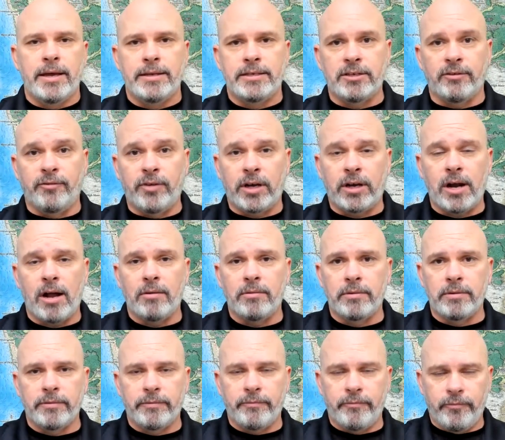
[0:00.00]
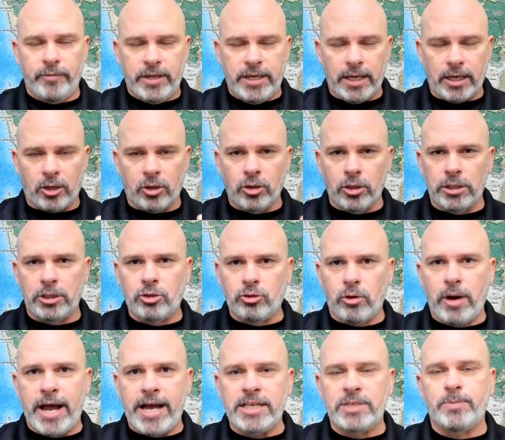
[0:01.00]
to figure out, get a good
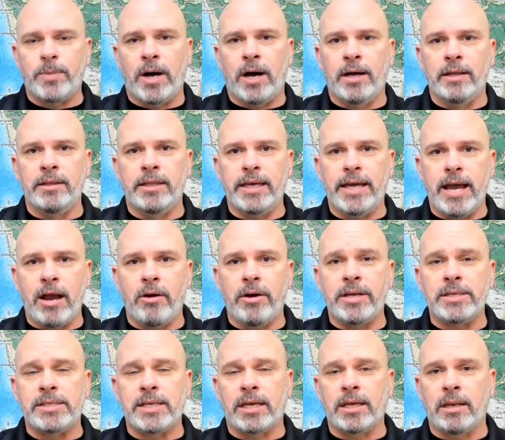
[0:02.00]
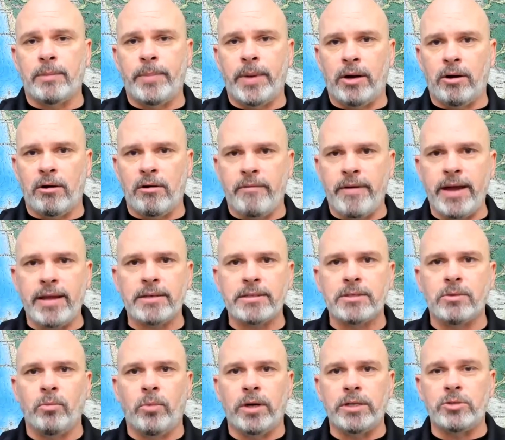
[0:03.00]
grasp on the areas that get a better rent.
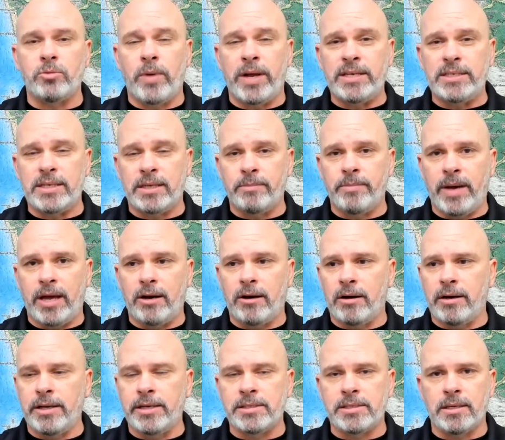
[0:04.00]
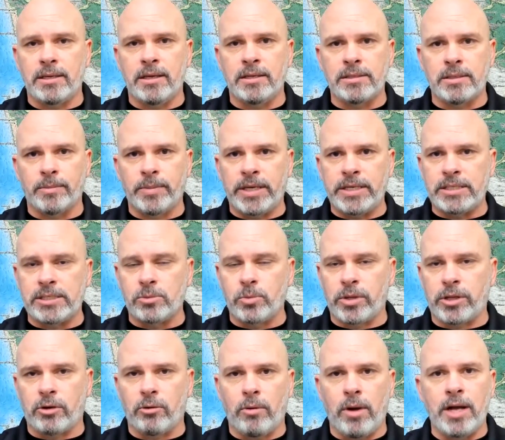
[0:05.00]
What's renting better? Is it is it places
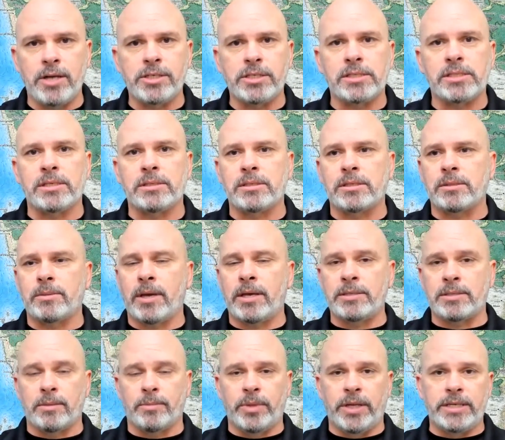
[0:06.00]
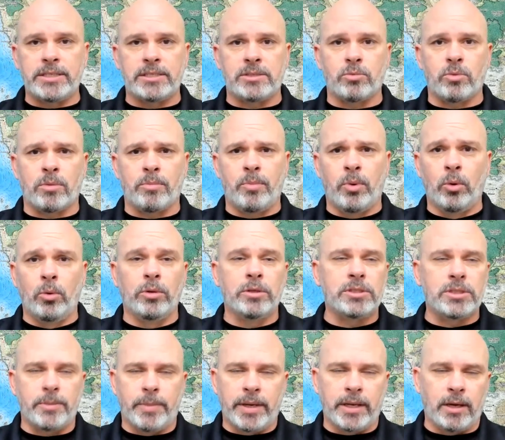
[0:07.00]
with garages? Is is it places with
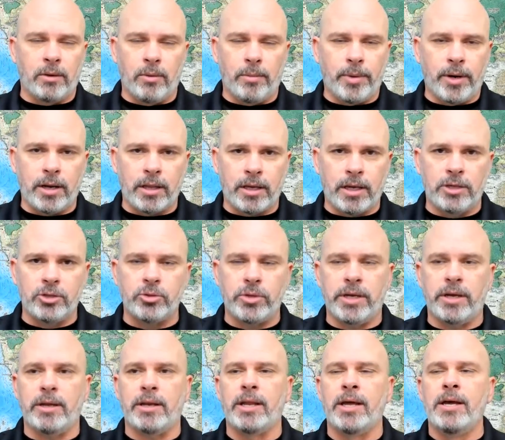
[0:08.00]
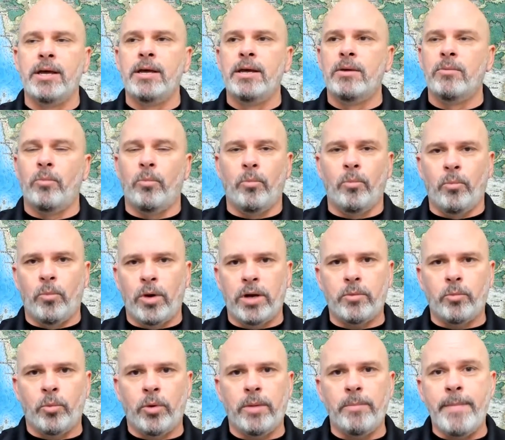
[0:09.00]
pools? Depending on what part of the country in,
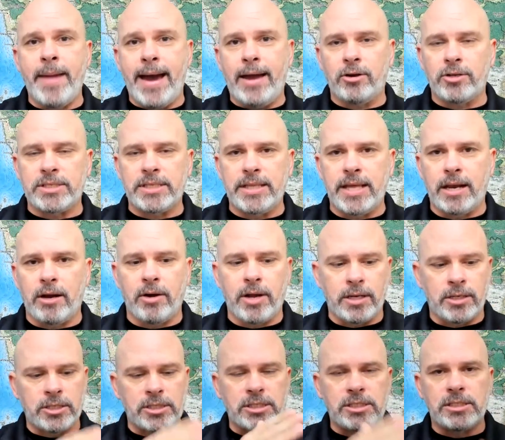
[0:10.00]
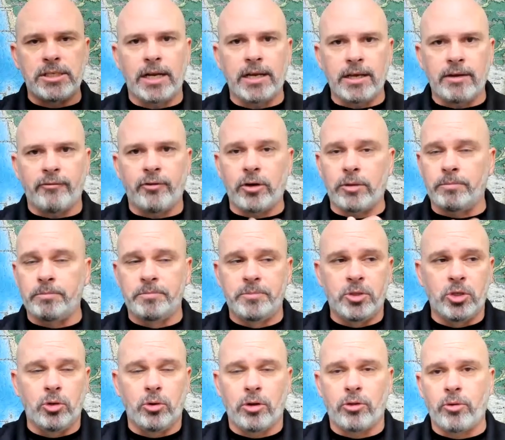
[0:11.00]
what what matters in that area? Just study it for
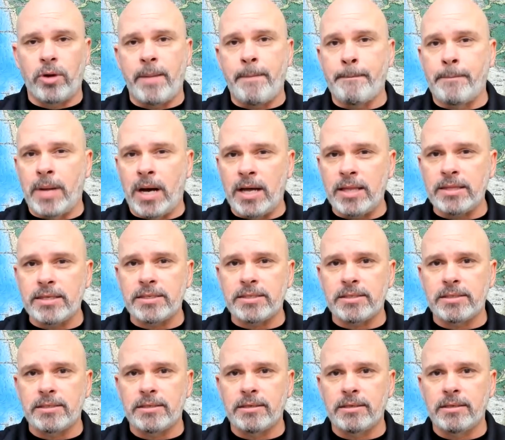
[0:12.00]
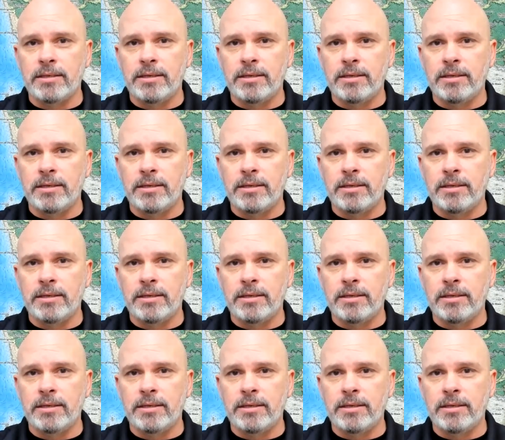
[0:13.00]
two or three months